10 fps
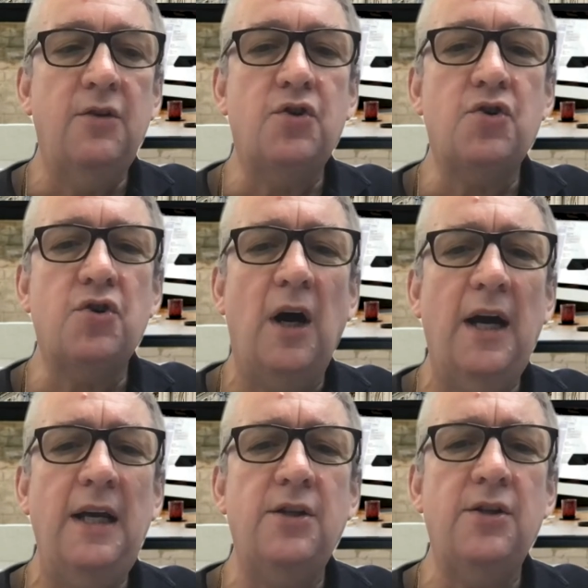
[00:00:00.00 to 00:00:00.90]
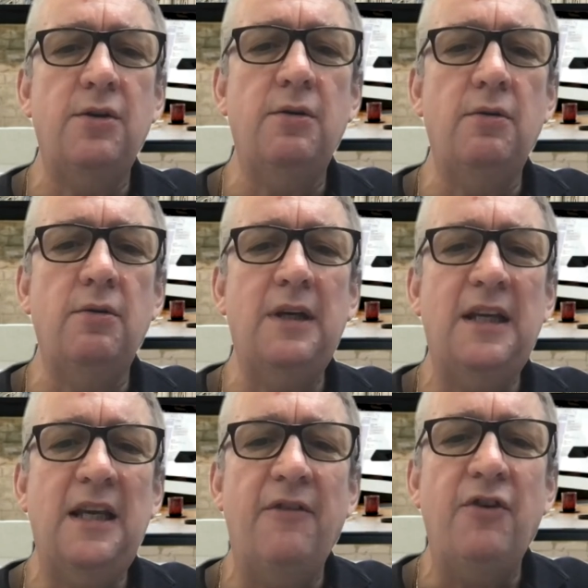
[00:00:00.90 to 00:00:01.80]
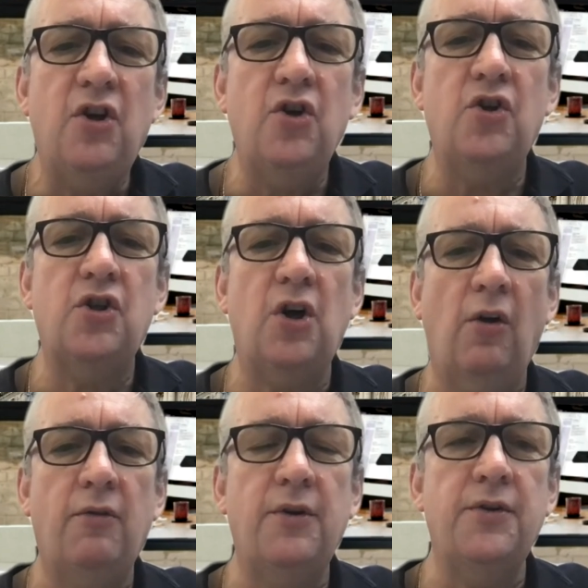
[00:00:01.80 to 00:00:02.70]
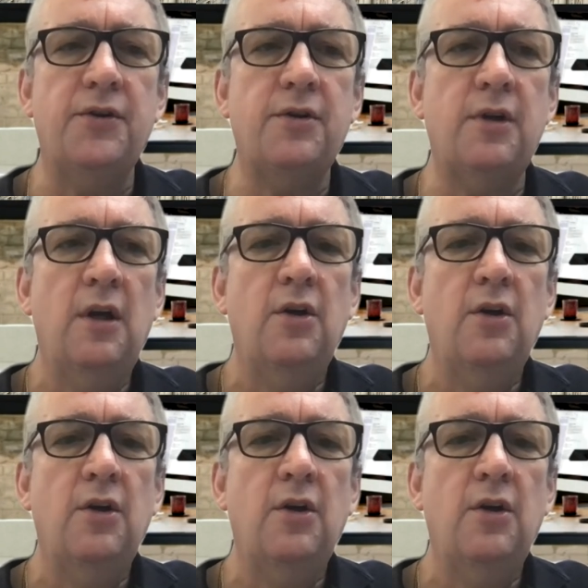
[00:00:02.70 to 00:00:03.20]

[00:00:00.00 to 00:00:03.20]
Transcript: Try to give a good tolerance.